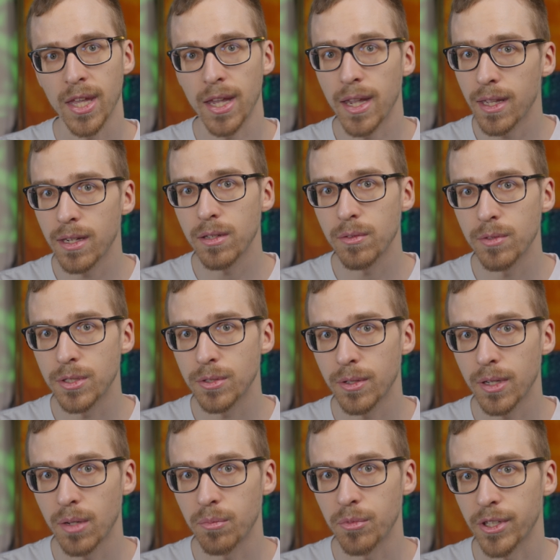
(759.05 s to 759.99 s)
and you
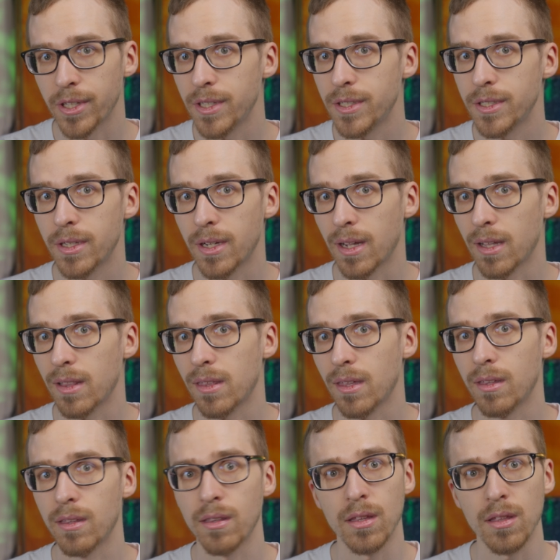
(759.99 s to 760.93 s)
enjoy emulation, I'd
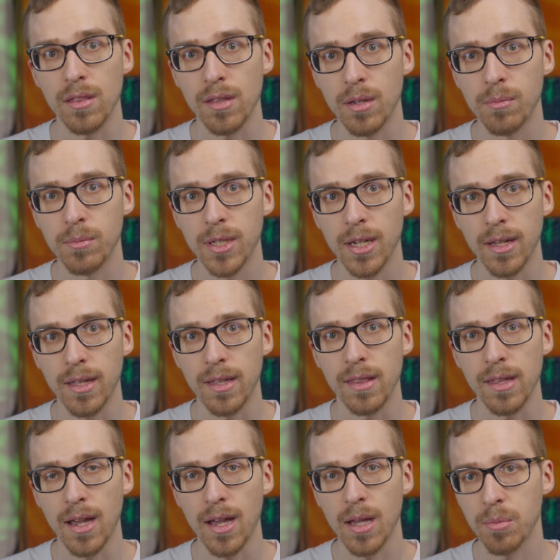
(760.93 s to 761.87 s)
say that the Steam Deck
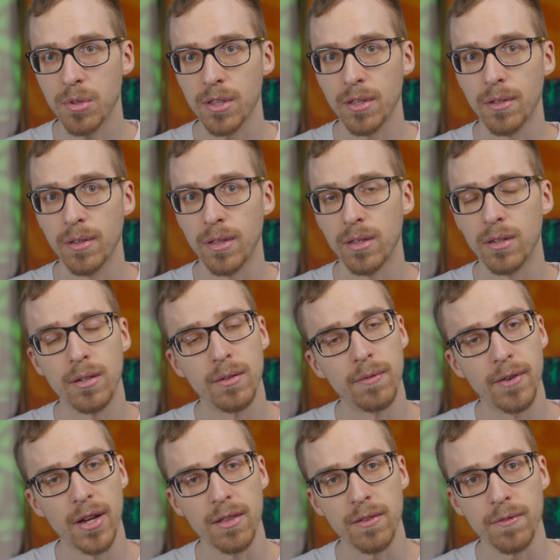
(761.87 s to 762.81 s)
is absolutely the
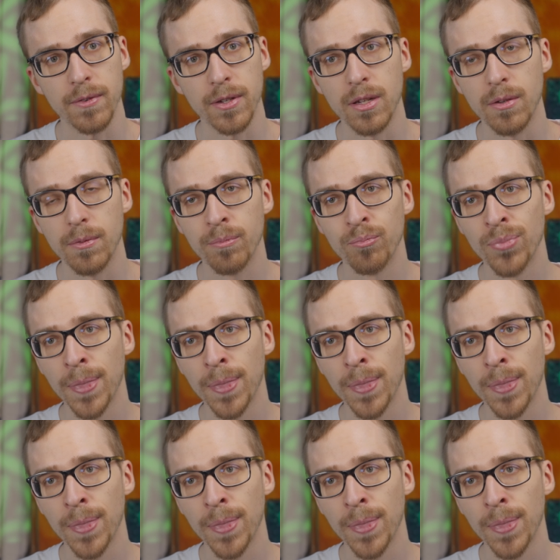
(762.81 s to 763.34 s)
device for you.